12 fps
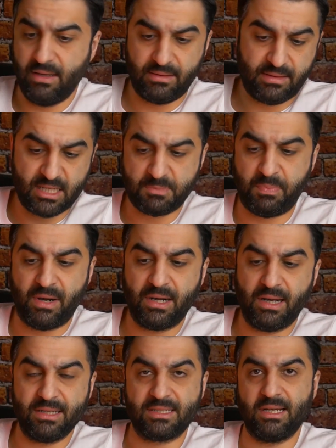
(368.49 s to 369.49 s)
At this part,
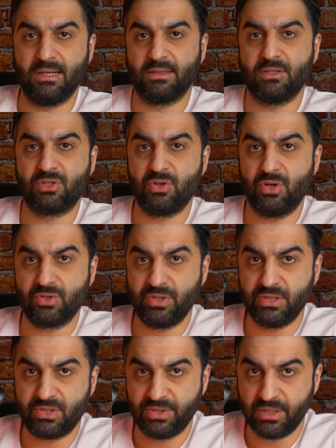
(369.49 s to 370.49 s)
I started to search on the
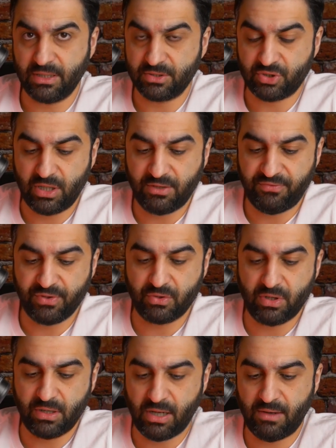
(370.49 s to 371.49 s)
internet and try to
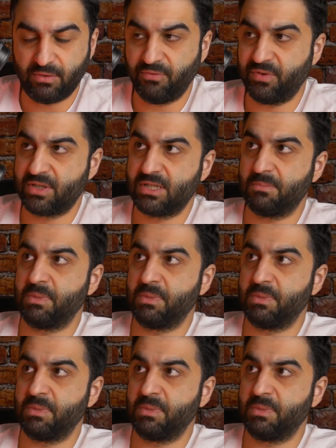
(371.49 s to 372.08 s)
figure out how to fix it,